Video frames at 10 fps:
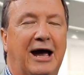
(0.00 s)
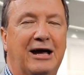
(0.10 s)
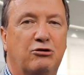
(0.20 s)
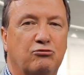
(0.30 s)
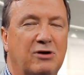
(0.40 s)

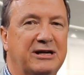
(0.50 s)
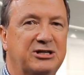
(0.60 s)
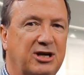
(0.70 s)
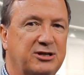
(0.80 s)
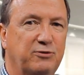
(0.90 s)
a
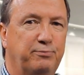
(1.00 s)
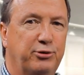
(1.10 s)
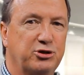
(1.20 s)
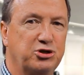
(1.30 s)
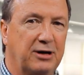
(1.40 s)
great sense of
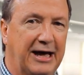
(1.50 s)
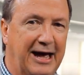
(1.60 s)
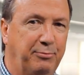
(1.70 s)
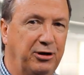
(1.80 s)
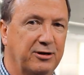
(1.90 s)
personal
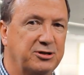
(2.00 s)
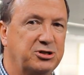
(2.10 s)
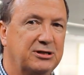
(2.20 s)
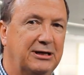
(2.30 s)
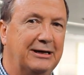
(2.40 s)

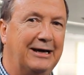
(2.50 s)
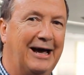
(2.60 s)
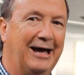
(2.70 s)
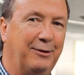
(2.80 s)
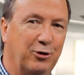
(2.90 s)
happiness,
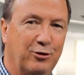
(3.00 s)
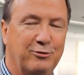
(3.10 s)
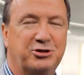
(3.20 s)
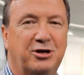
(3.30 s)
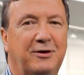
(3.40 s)
and it will
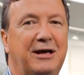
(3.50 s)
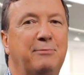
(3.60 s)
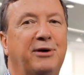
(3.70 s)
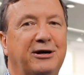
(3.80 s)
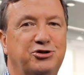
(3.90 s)
also
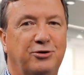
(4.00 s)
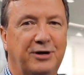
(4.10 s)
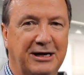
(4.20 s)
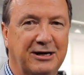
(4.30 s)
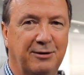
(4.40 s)
impact your
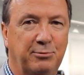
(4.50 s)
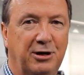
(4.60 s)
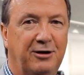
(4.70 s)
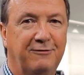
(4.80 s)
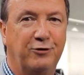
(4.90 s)

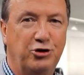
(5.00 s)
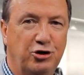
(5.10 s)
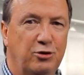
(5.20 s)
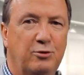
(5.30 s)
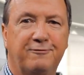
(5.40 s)
income for
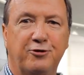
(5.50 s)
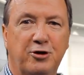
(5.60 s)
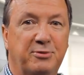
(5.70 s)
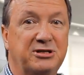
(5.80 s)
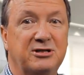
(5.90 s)
you, for
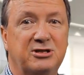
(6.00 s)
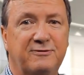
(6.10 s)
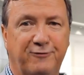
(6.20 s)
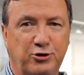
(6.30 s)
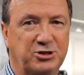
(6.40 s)
your business,
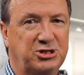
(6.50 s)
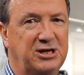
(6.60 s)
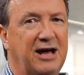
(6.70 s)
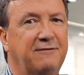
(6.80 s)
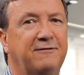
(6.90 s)
for your
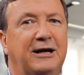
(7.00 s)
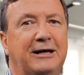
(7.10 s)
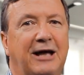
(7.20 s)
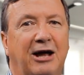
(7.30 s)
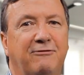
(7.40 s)
staff,
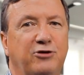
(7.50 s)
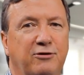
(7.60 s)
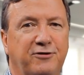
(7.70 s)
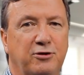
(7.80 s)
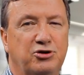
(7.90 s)
and for
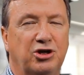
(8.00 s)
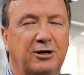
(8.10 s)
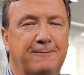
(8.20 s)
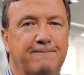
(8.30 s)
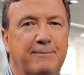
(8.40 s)
your future.